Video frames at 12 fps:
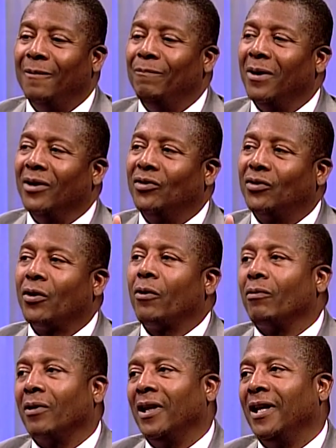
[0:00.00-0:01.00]
But
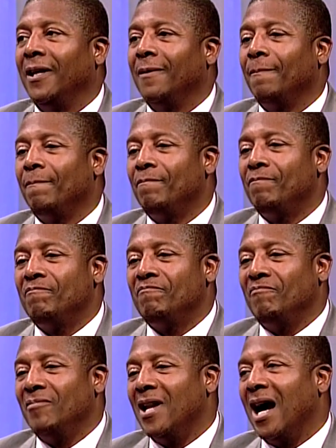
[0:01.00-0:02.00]
certainly,
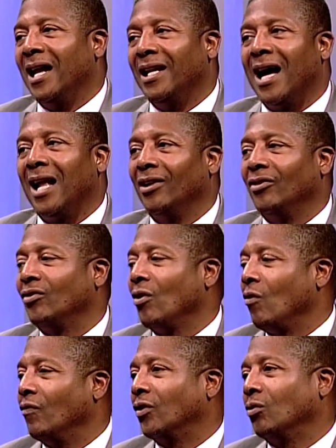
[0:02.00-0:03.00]
$9
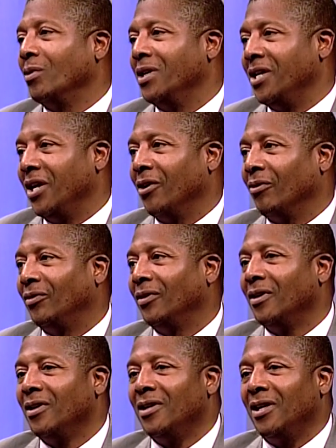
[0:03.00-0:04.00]
over 3 years
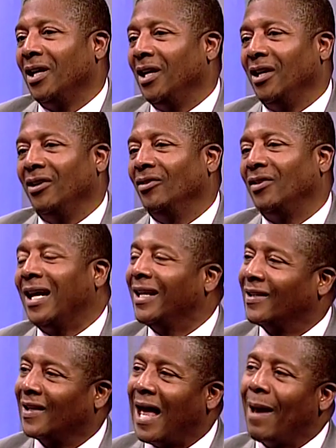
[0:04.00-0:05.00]
is a
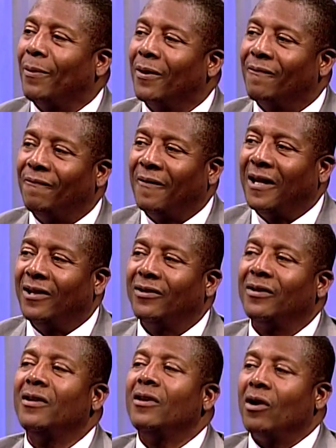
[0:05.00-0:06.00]
slap in the
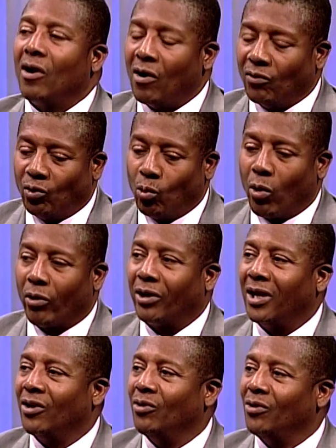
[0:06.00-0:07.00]
face to
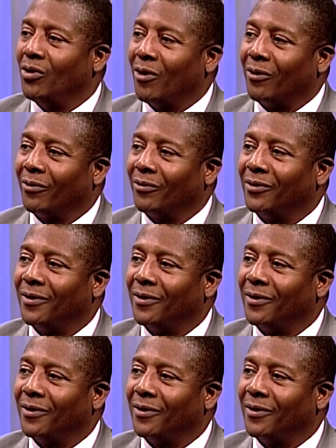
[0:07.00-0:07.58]
working New Yorkers.